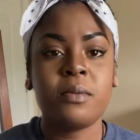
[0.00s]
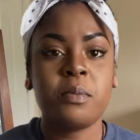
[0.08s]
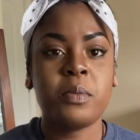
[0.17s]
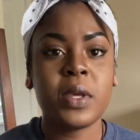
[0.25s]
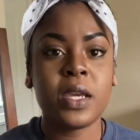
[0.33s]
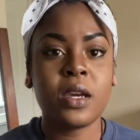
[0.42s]

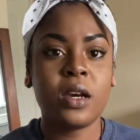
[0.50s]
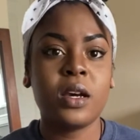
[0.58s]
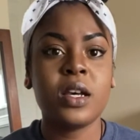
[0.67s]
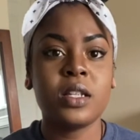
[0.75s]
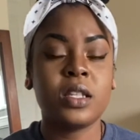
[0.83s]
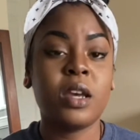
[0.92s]

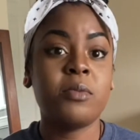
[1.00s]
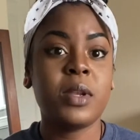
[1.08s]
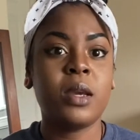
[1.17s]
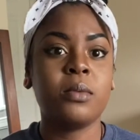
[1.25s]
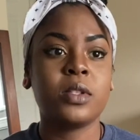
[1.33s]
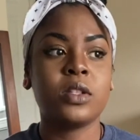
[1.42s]
because I've been
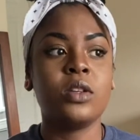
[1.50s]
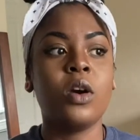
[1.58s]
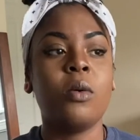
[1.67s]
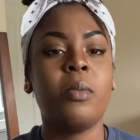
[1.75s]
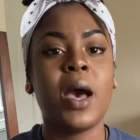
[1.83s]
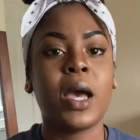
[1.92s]
able to go
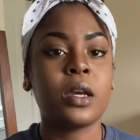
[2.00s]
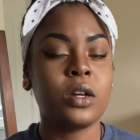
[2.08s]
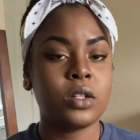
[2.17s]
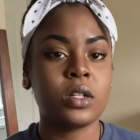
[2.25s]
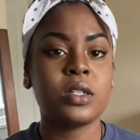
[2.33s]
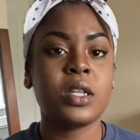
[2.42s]
back,
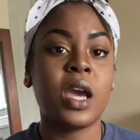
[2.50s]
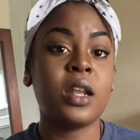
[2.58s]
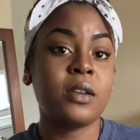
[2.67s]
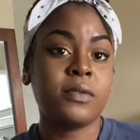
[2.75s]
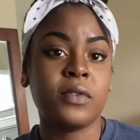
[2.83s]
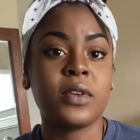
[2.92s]
understand,
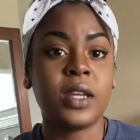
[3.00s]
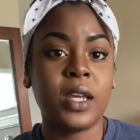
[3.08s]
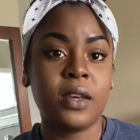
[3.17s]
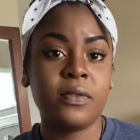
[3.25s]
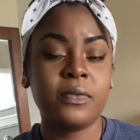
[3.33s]
and forgive.